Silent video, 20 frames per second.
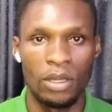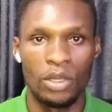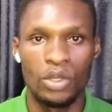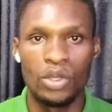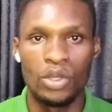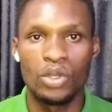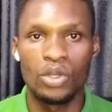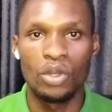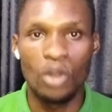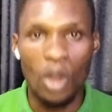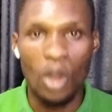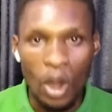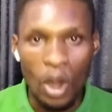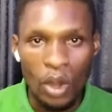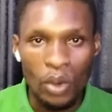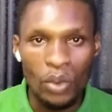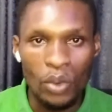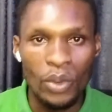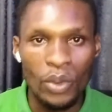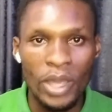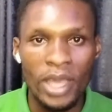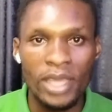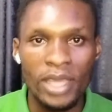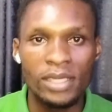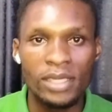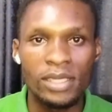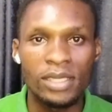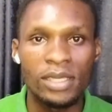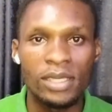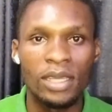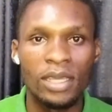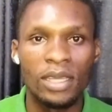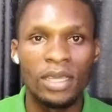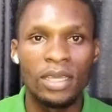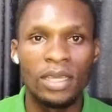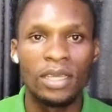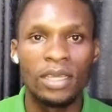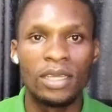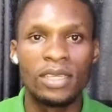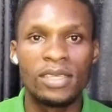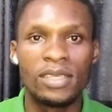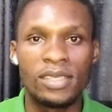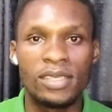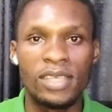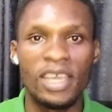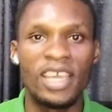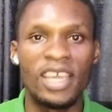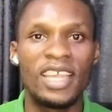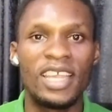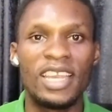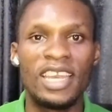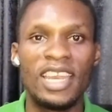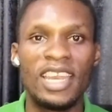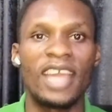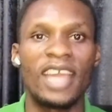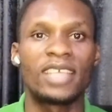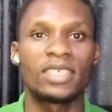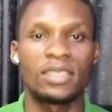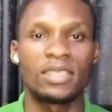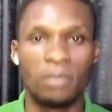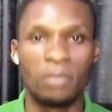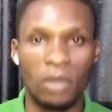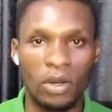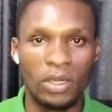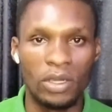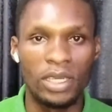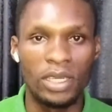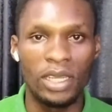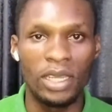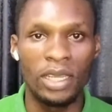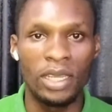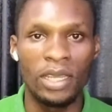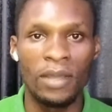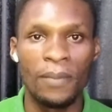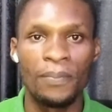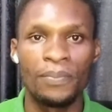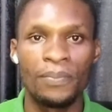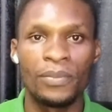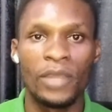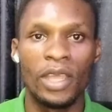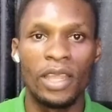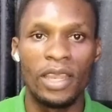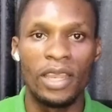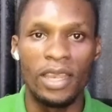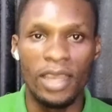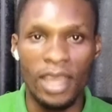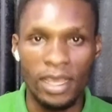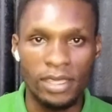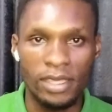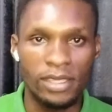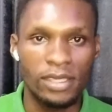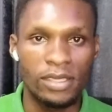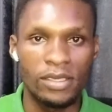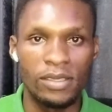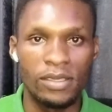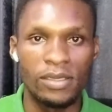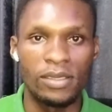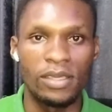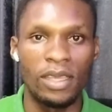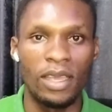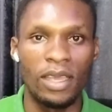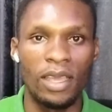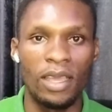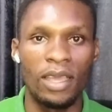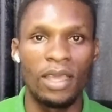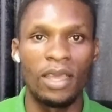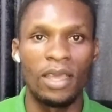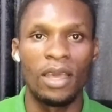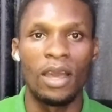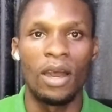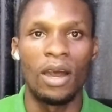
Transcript: You should always say next Monday, next Tuesday,